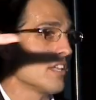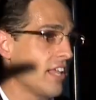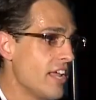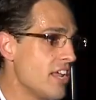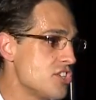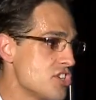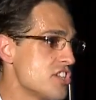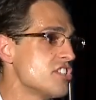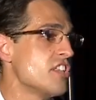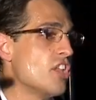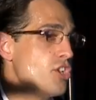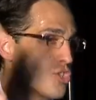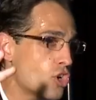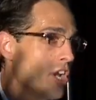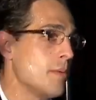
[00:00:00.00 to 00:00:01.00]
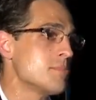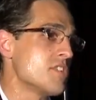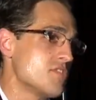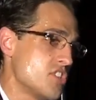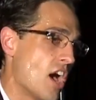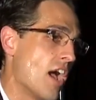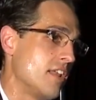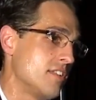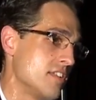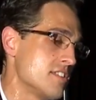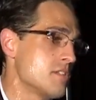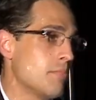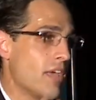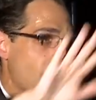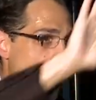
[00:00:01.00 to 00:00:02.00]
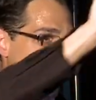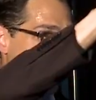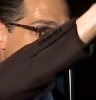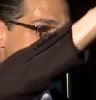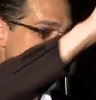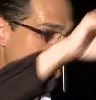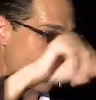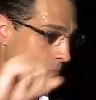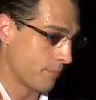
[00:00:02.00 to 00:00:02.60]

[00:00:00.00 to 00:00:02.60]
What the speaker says: lineages, and the dreams of scientists. May God bless you.